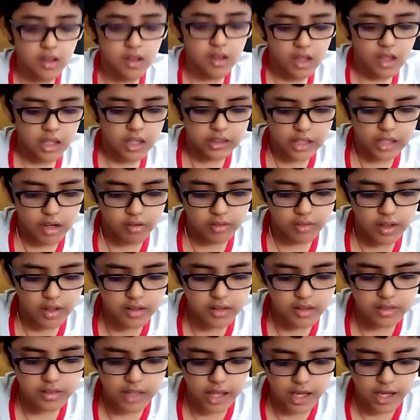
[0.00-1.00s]
Now let's
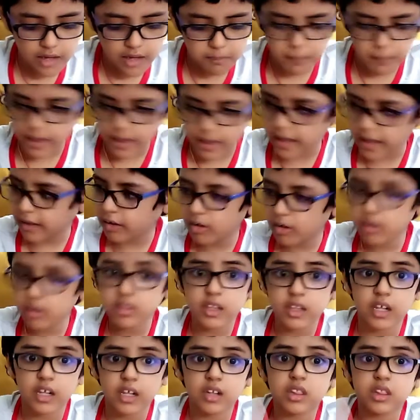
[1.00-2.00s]
add mangoes
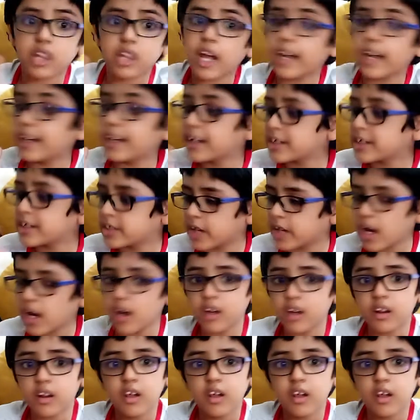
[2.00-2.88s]
inside the jar